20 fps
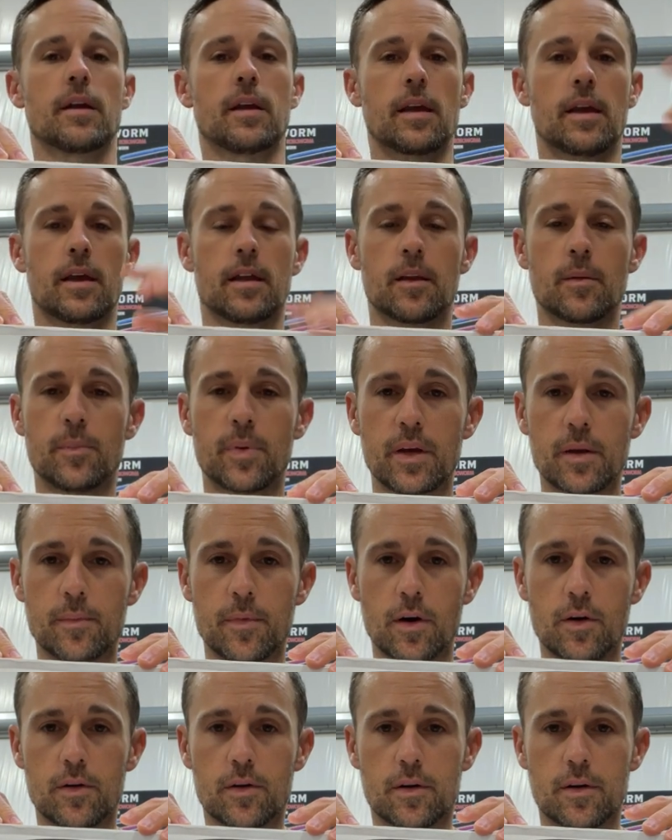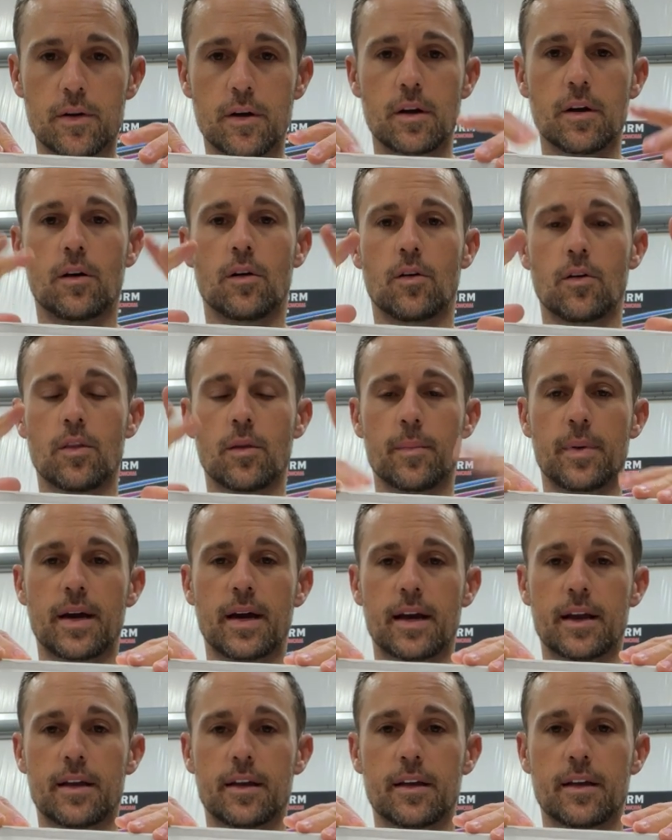and a big motor on the
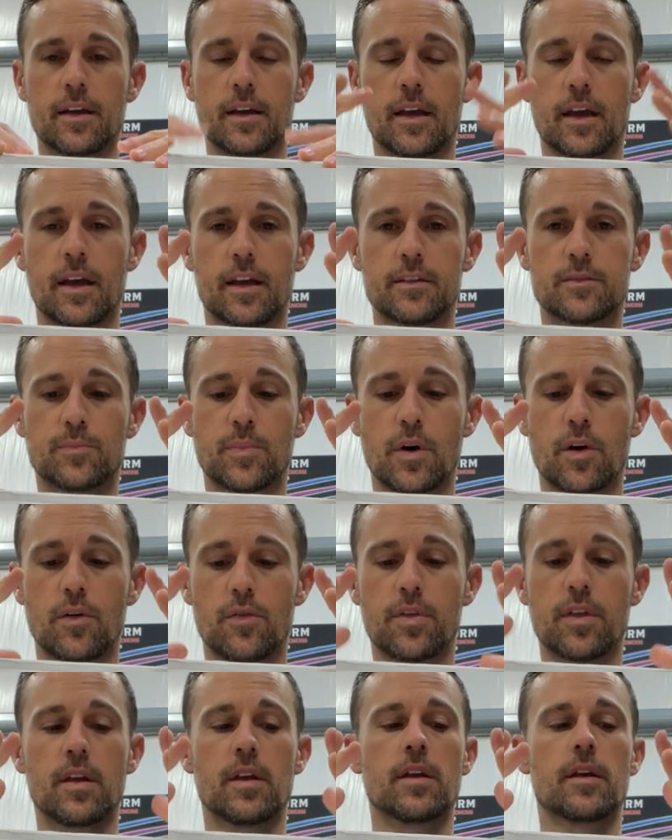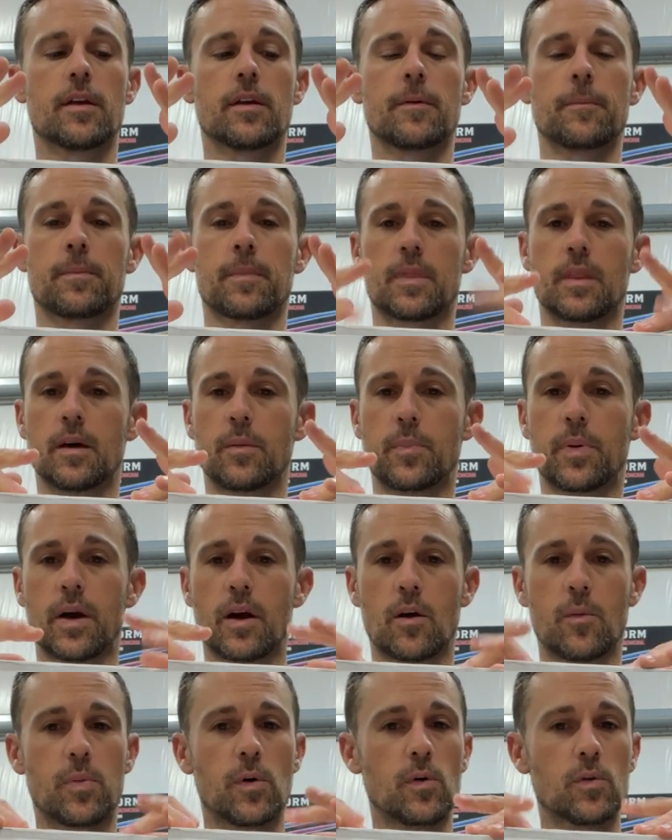back, it has both, that
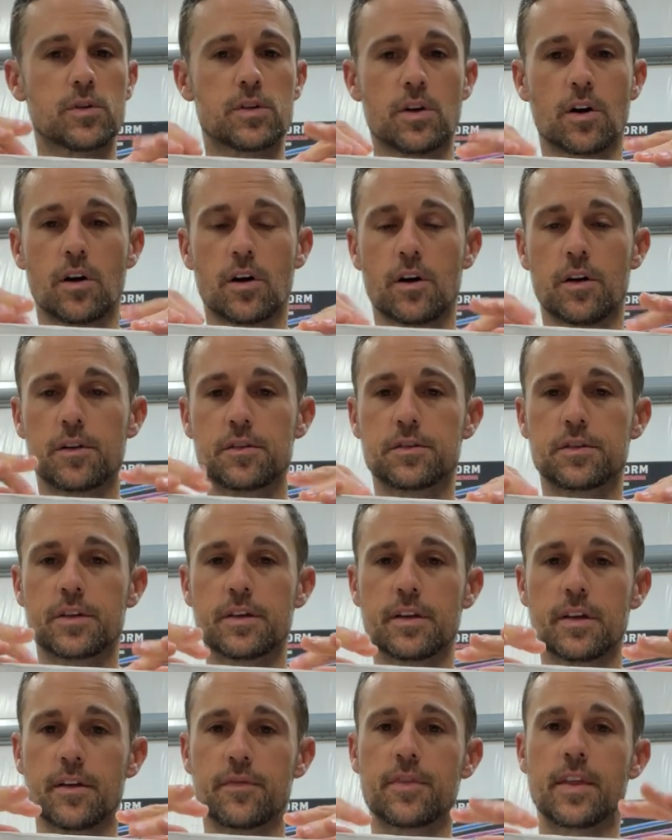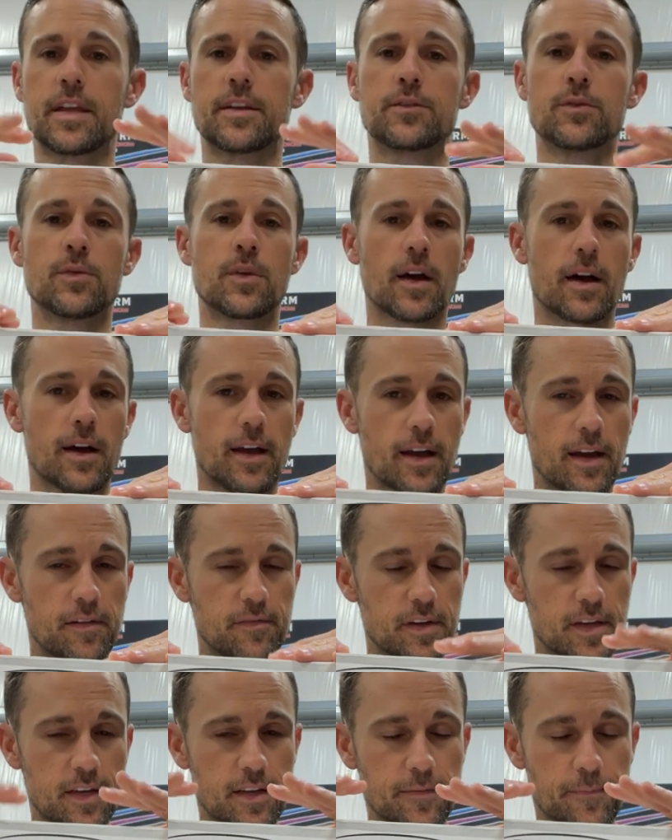power pole charge, if they do not
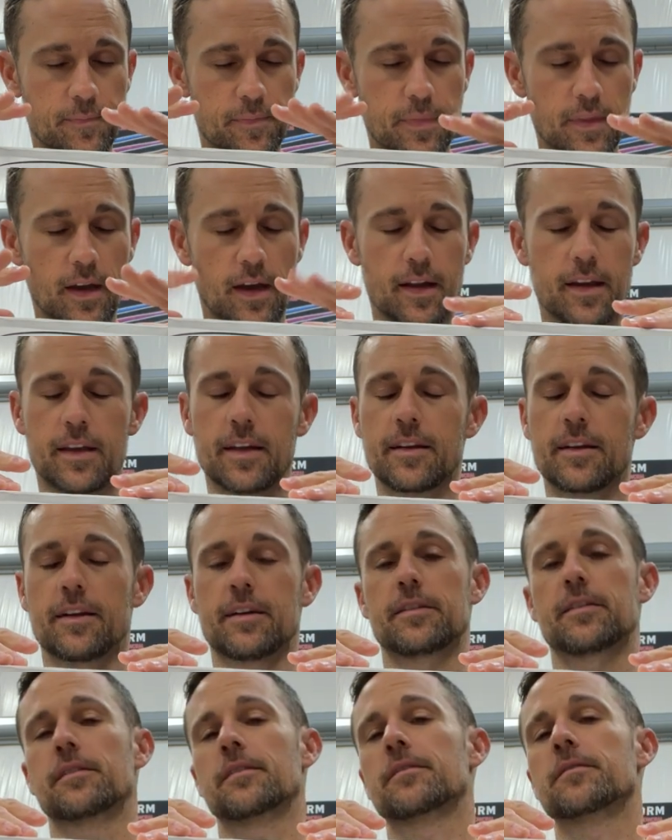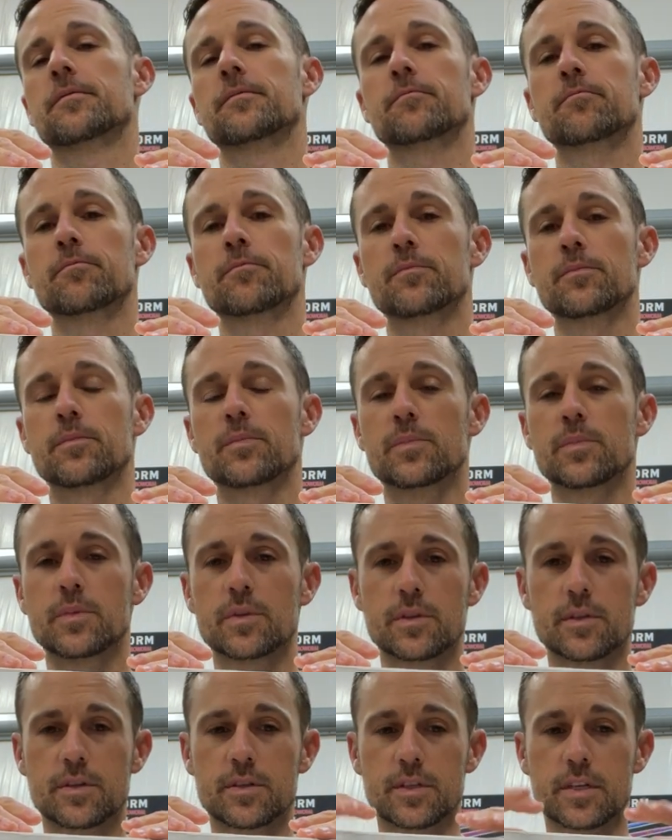have it, I cannot
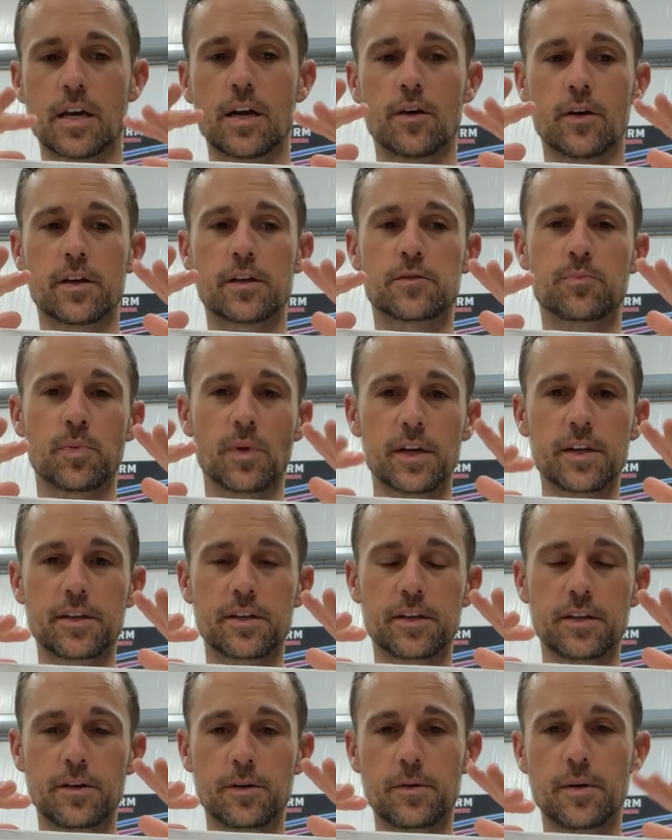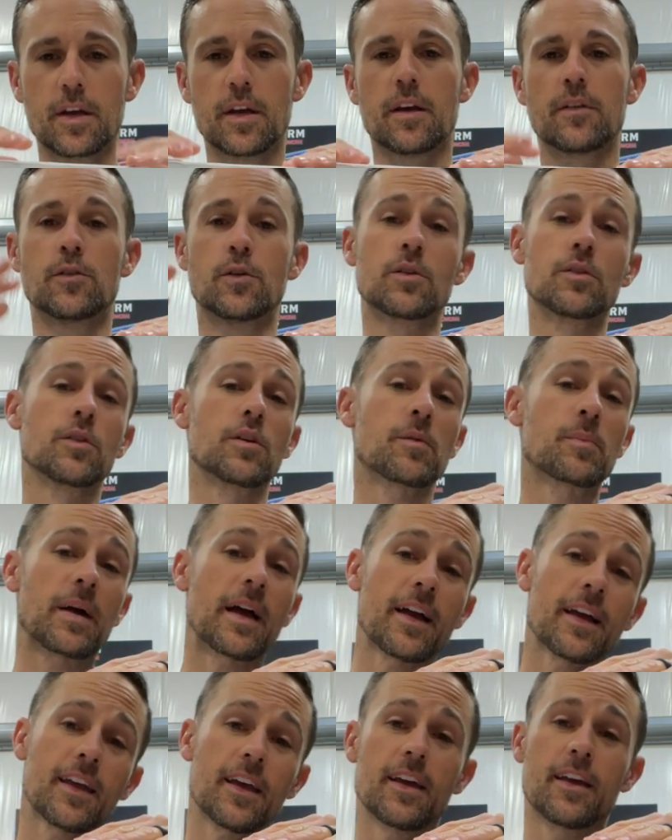explain to you. You can look
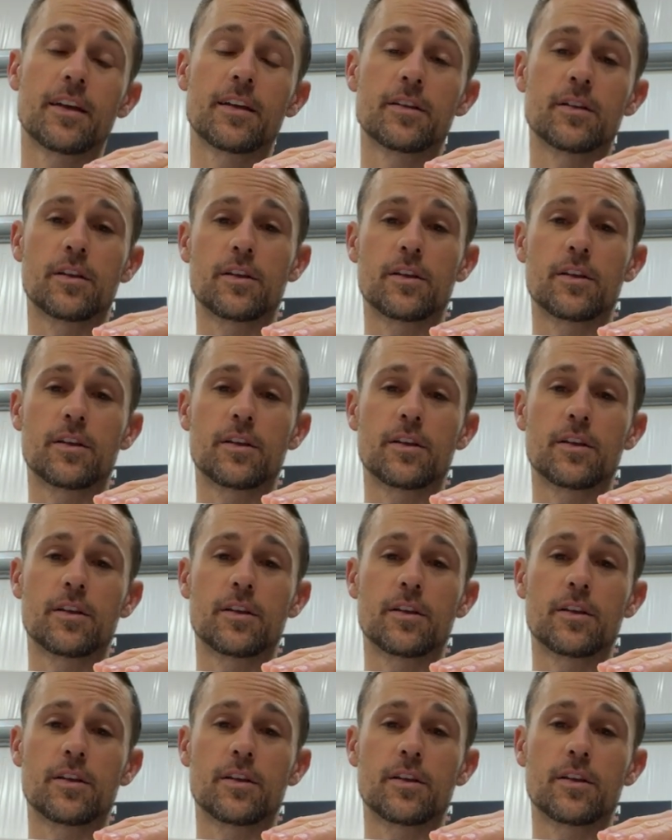back in